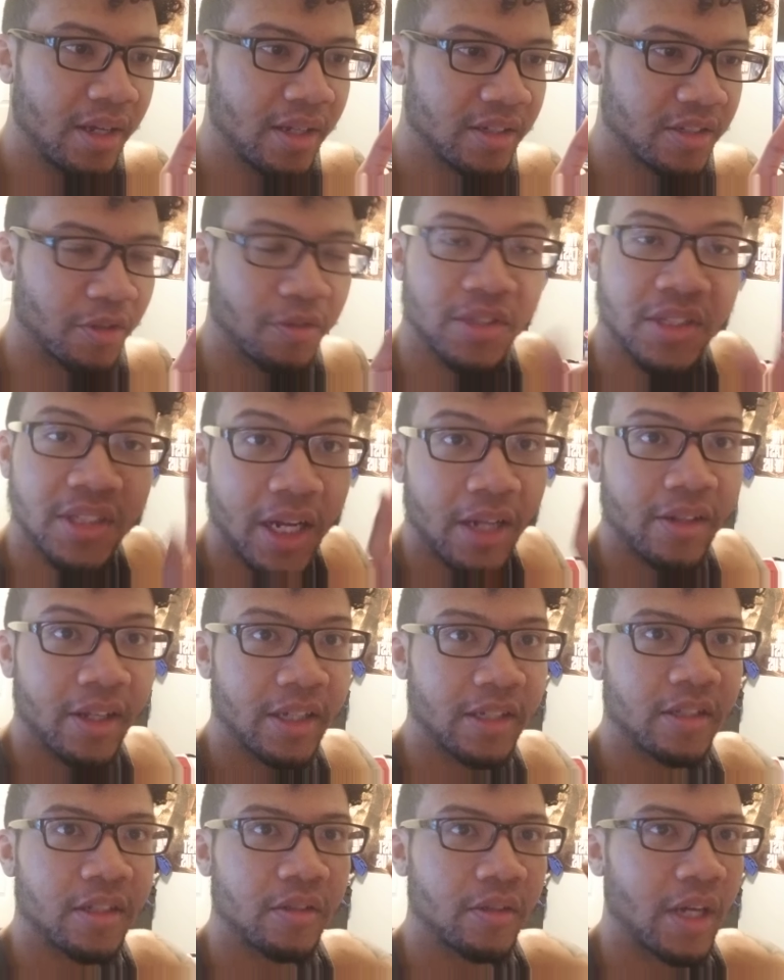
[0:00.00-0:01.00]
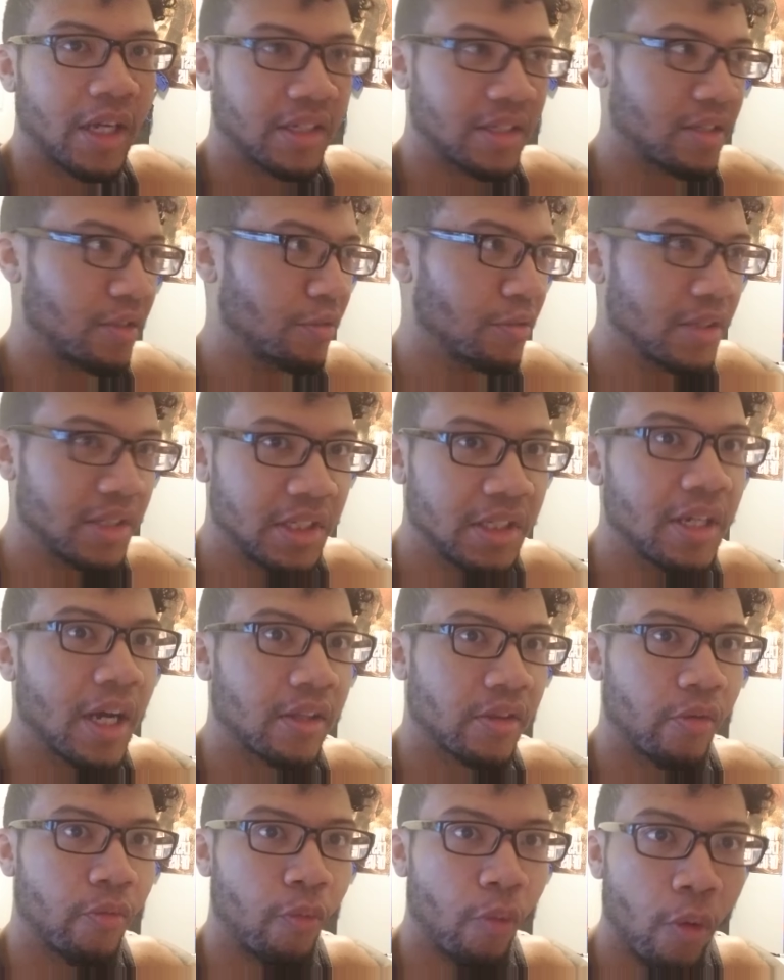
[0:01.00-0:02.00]
So it's not like as soon as he
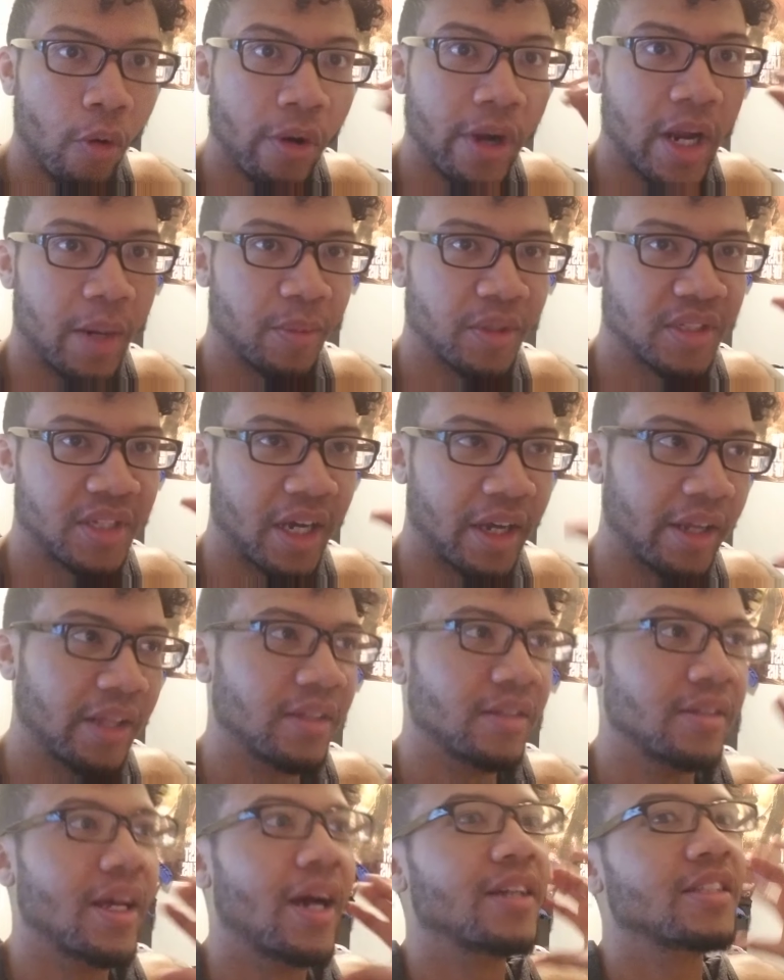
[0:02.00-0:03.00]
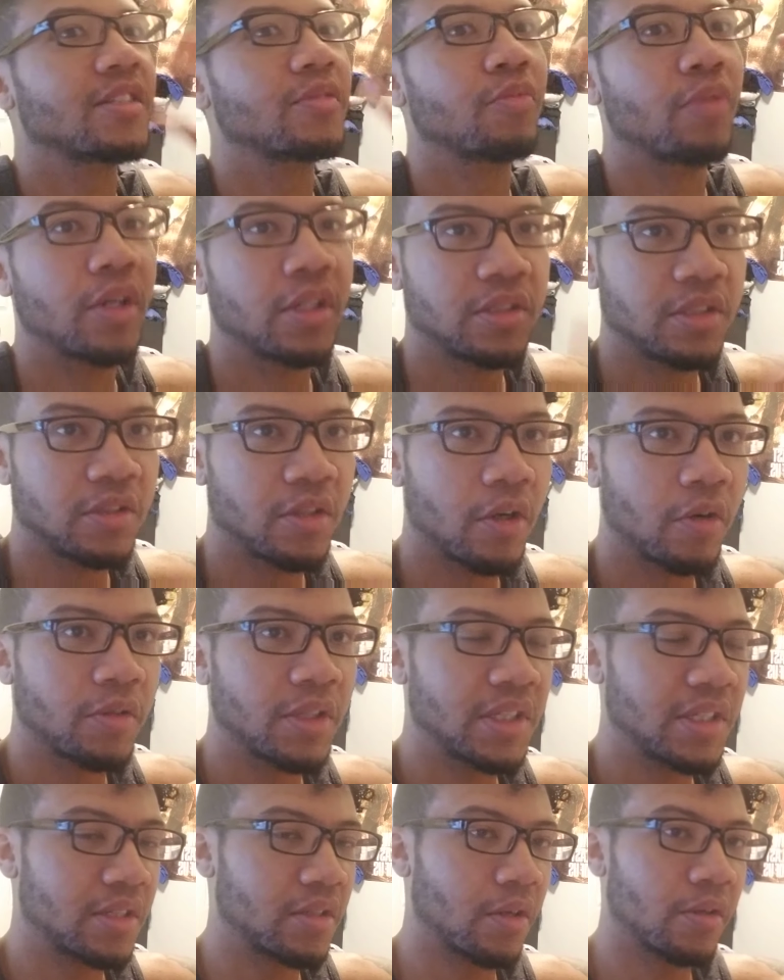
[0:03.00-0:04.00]
got the Warhammer Titan, that's when you know
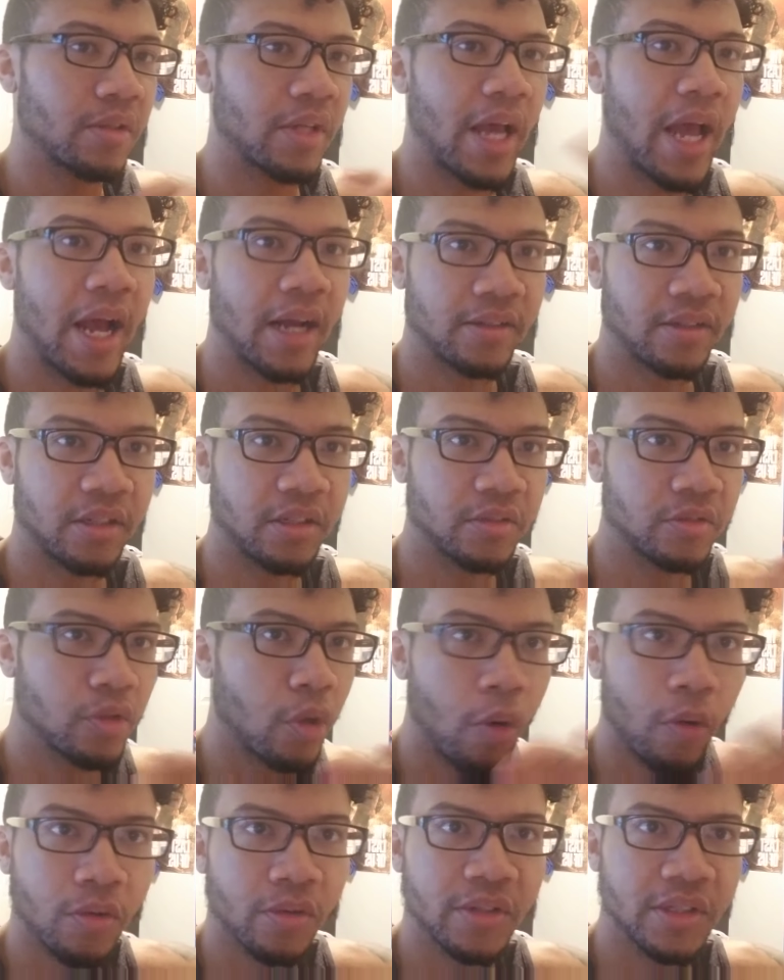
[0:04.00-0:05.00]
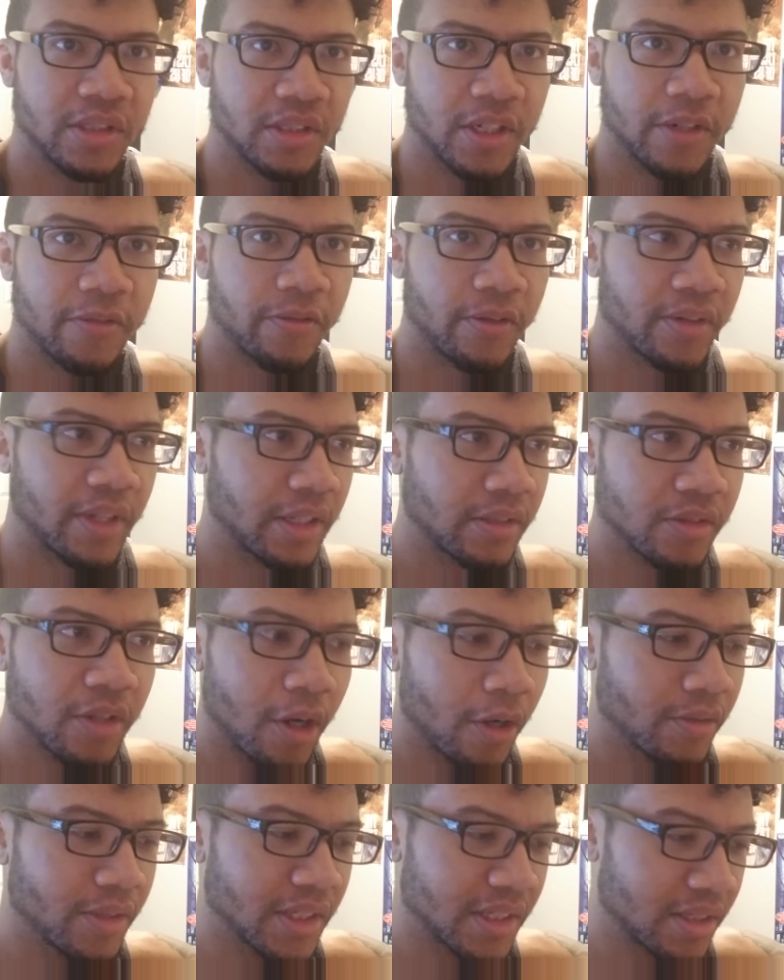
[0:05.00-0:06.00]
he started acting totally different. Like
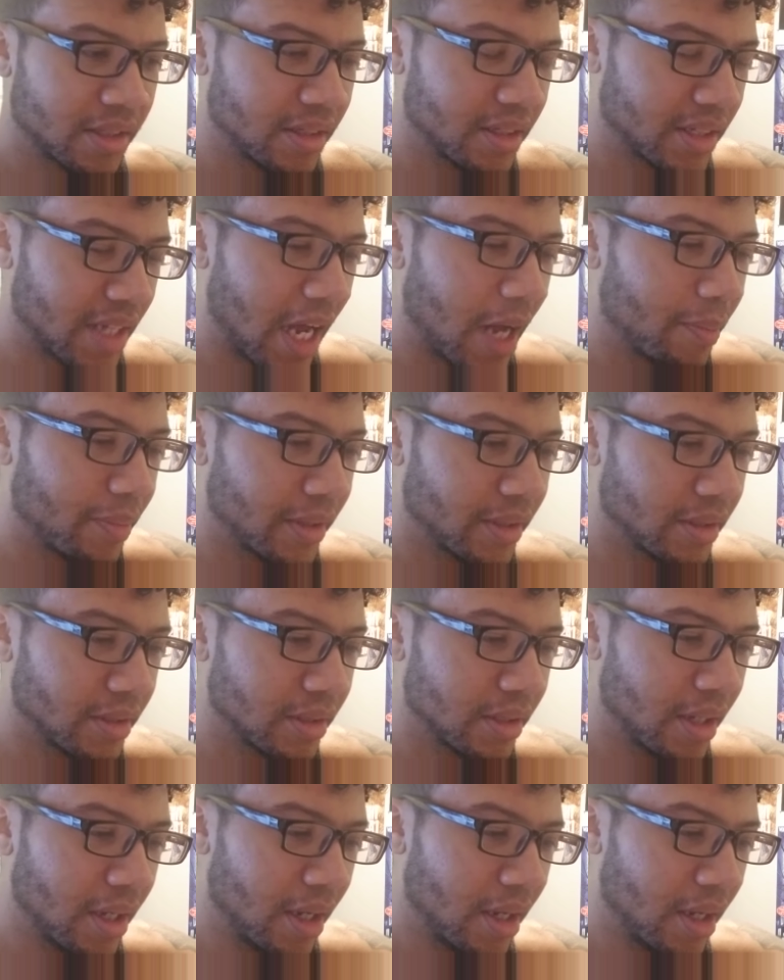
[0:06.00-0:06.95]
no, this this happened,